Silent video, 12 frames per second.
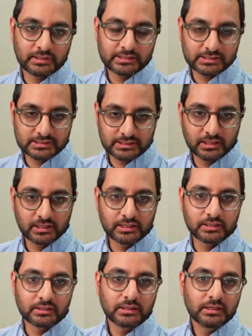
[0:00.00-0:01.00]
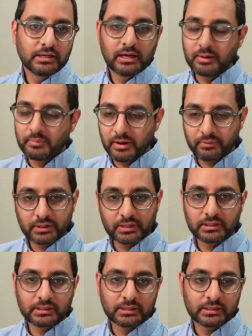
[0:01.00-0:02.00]
As I said earlier,
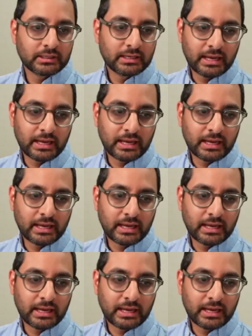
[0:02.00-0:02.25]
America